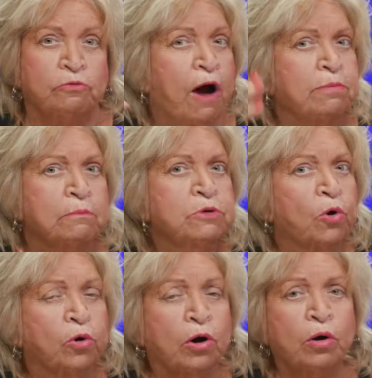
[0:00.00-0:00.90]
Robert
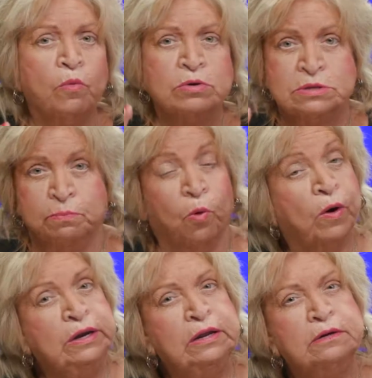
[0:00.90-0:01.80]
Mueller was
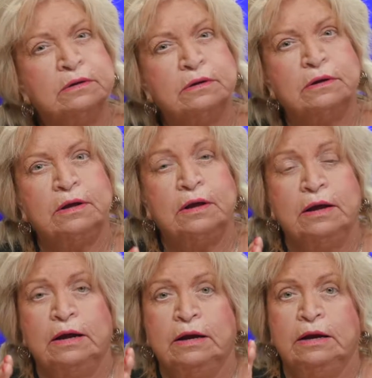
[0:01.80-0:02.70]
appointed
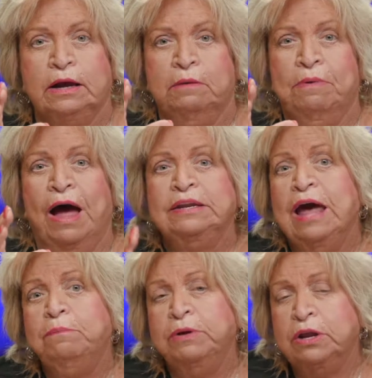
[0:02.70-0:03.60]
by
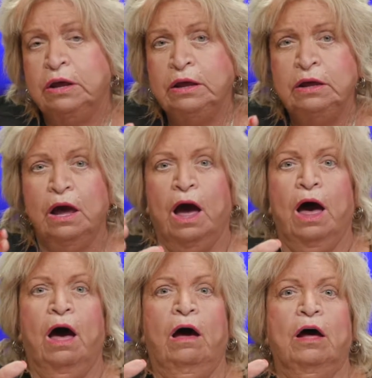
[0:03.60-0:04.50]
Deputy
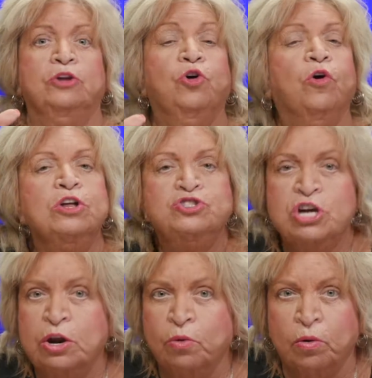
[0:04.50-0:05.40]
Attorney
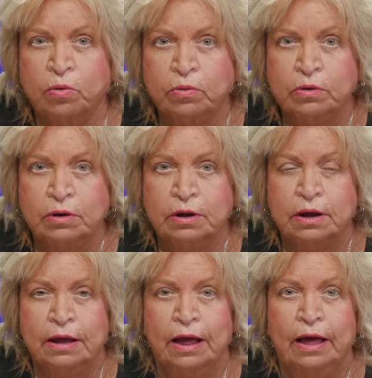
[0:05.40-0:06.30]
General
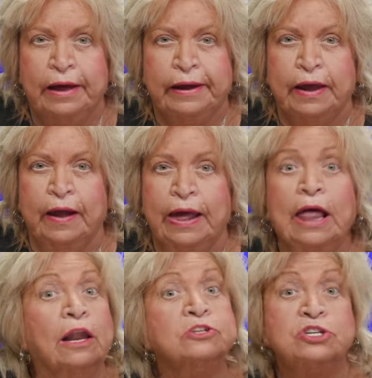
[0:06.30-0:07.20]

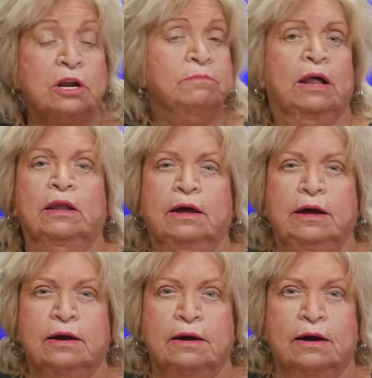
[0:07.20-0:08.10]

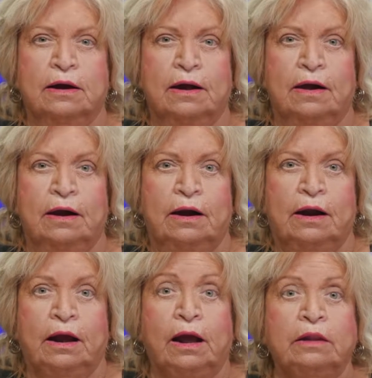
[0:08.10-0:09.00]
illegitimately.
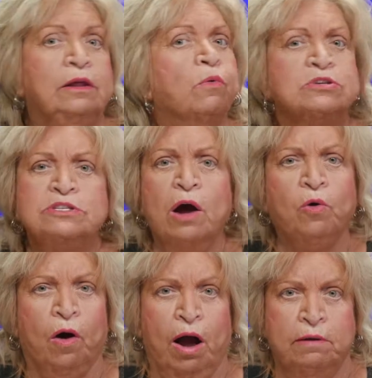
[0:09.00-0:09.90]
There was no
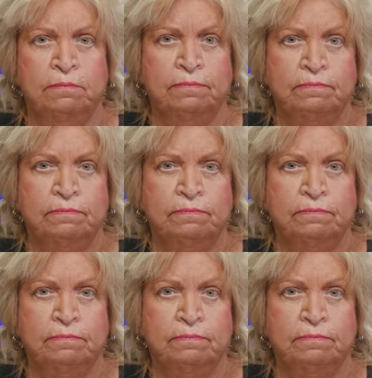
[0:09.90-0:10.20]
crime.